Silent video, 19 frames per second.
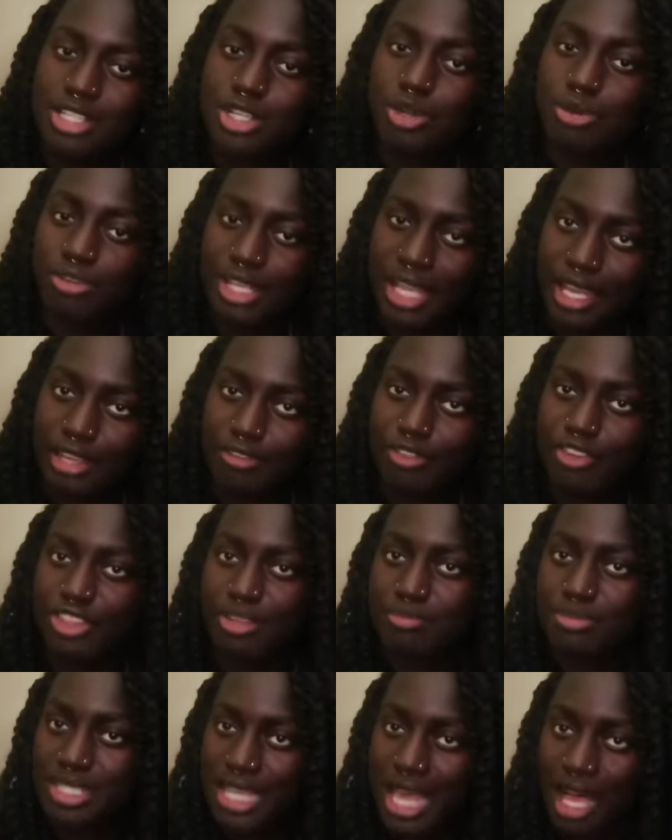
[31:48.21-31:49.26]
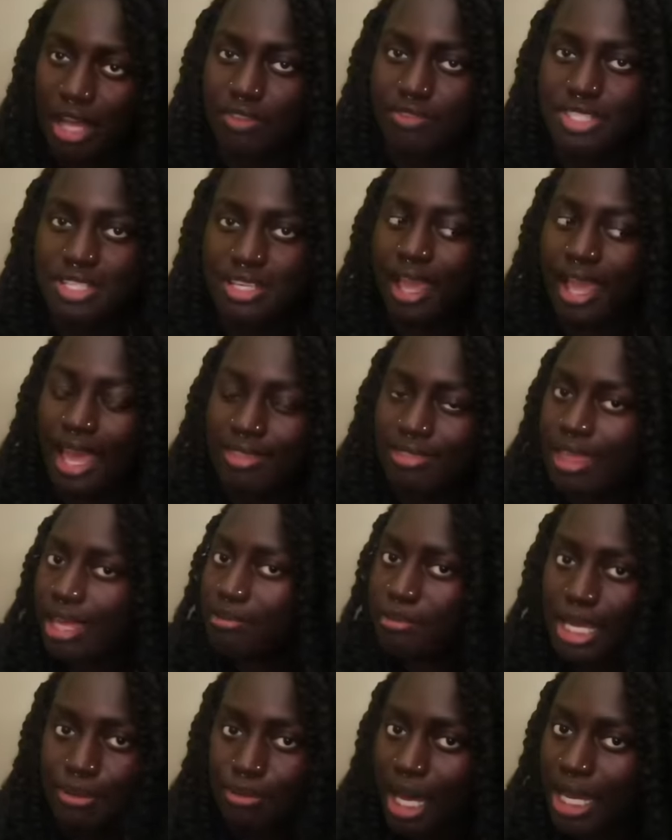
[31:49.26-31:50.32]
to create for themselves and then
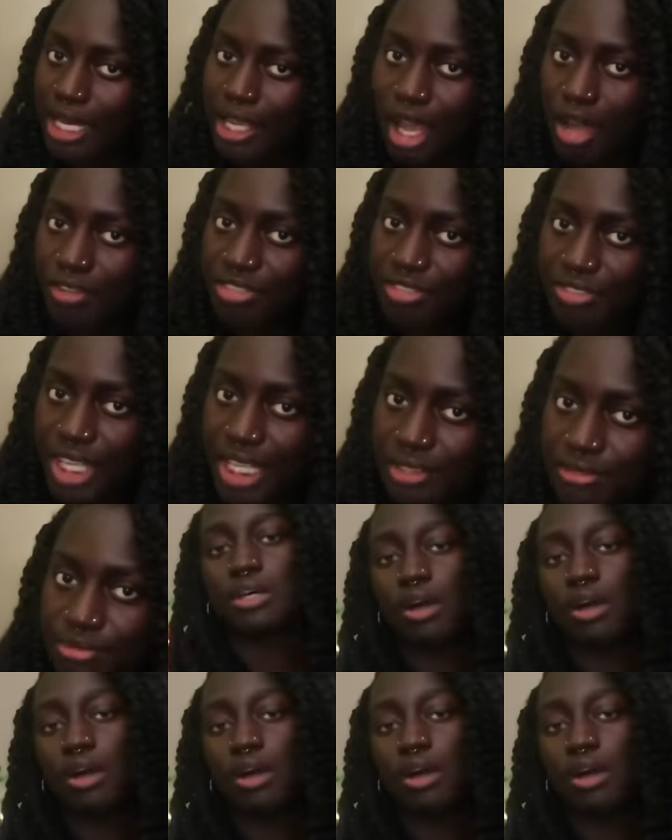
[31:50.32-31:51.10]
made money off of it.